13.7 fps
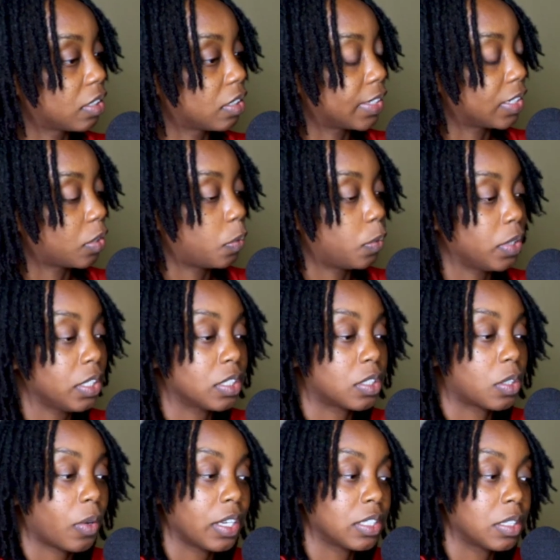Quint is
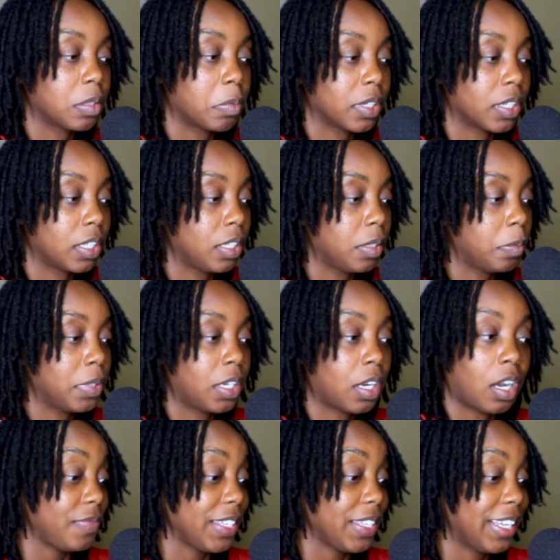crazy, but he be
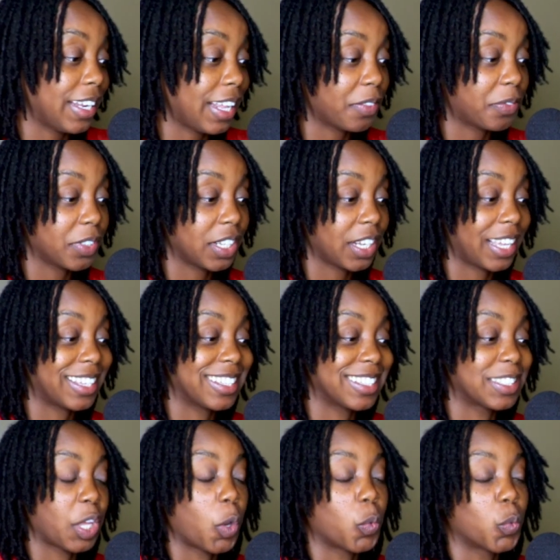calm. I feel like it's
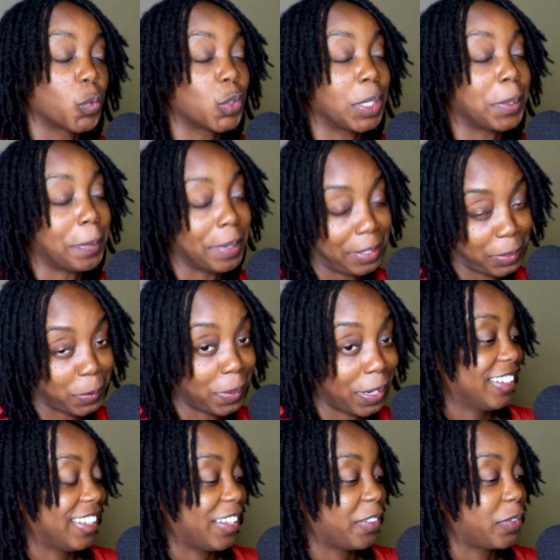really about to go down.
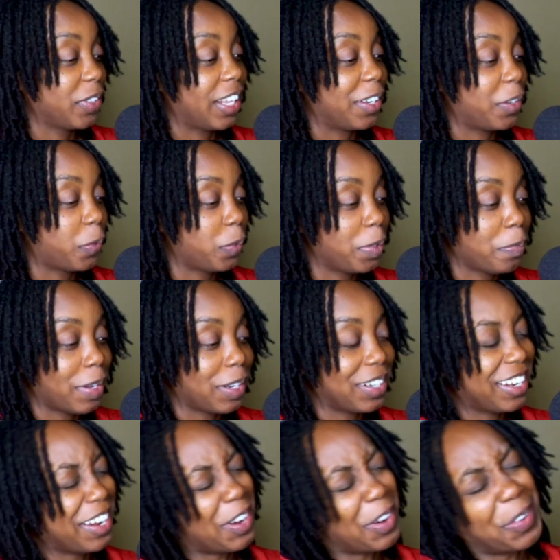I feel like Quint about to
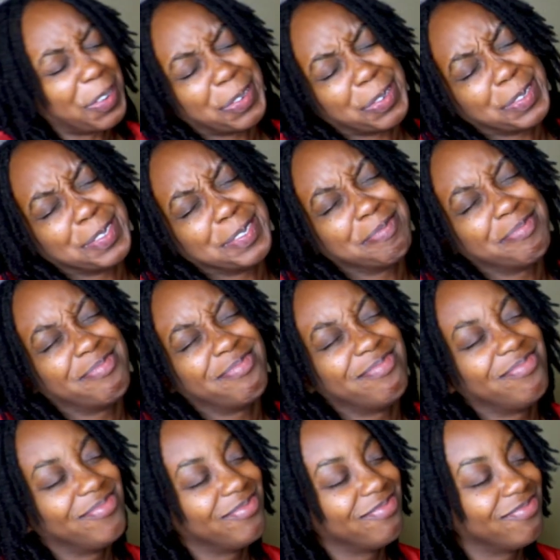go.
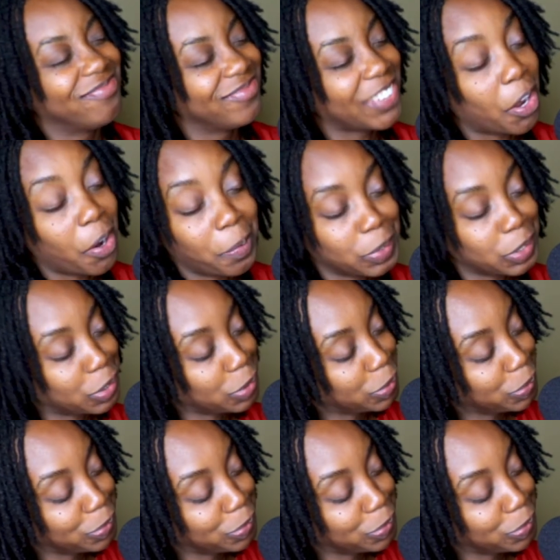Harper too.